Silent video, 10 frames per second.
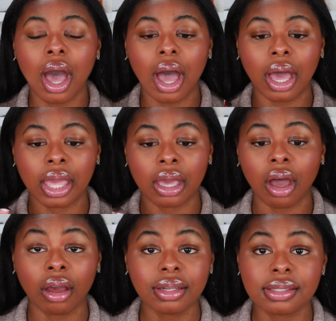I
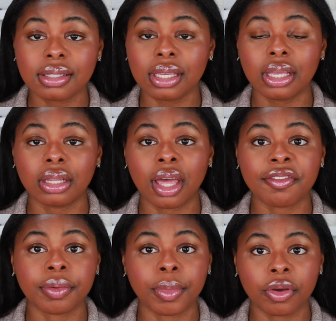honestly
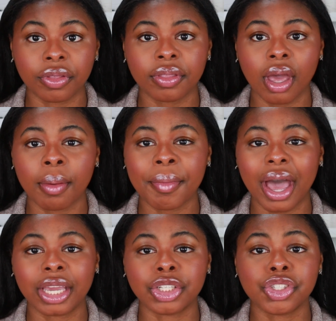love both of them.
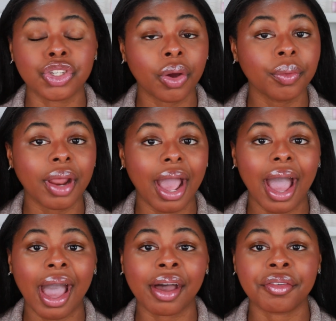I don't
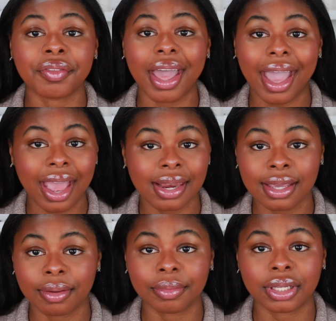have any
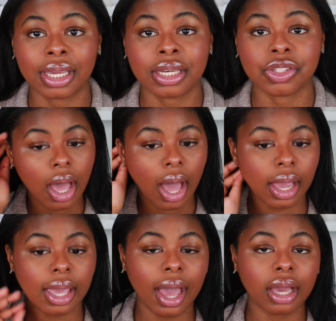complaints.
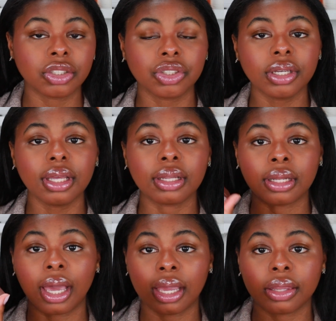I actually
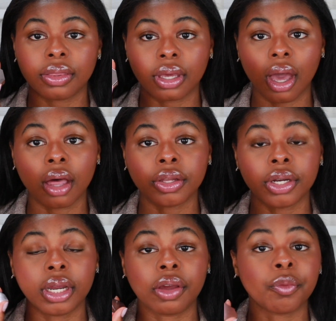like the color,
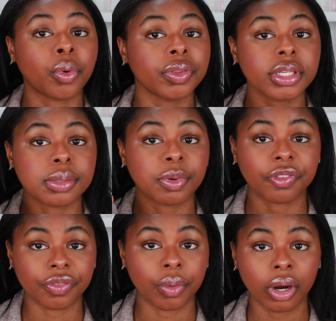and I've worn this
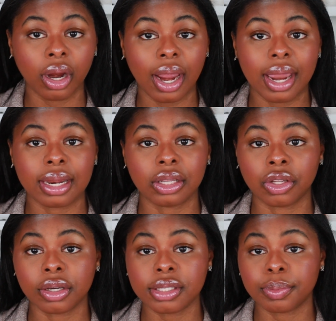before and it
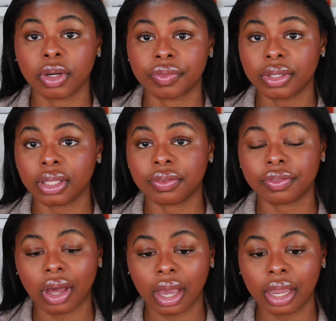looks perfectly
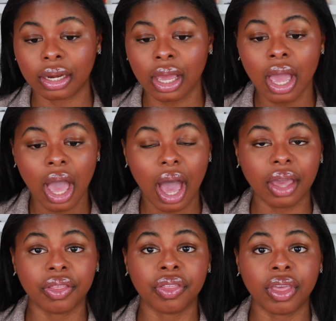fine. I
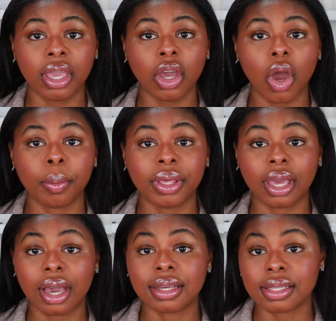think
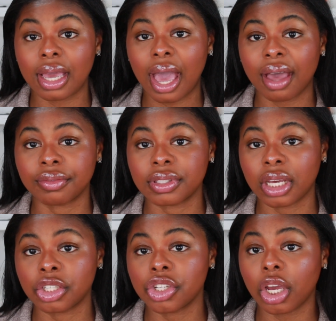because I have
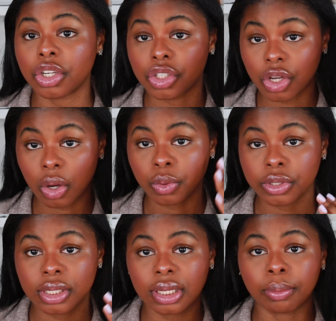such a
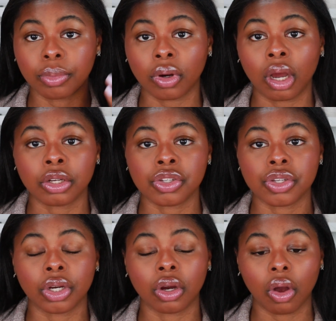toasty
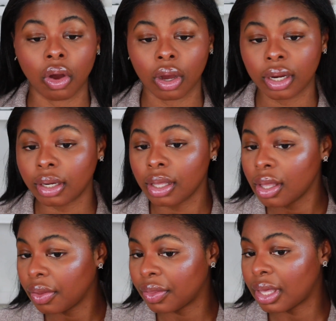bronzer on,
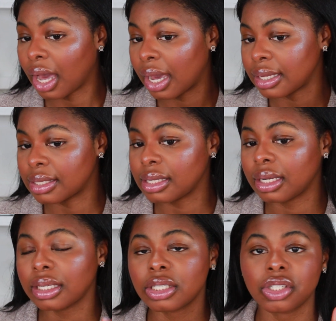the
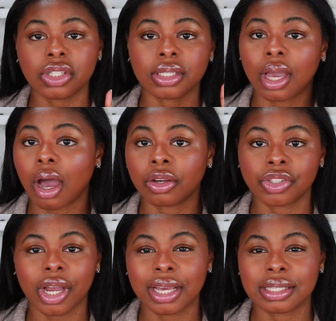iciness just
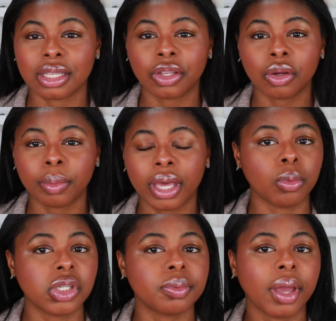contrasts a little bit,
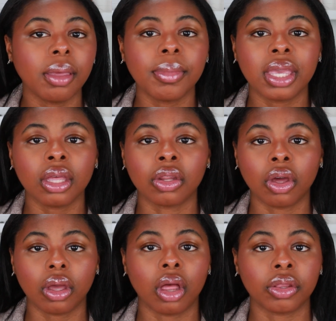which might make it
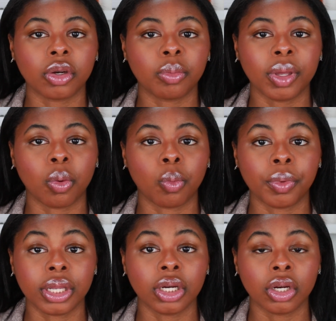look a little bit
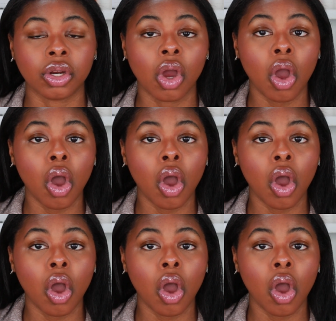weird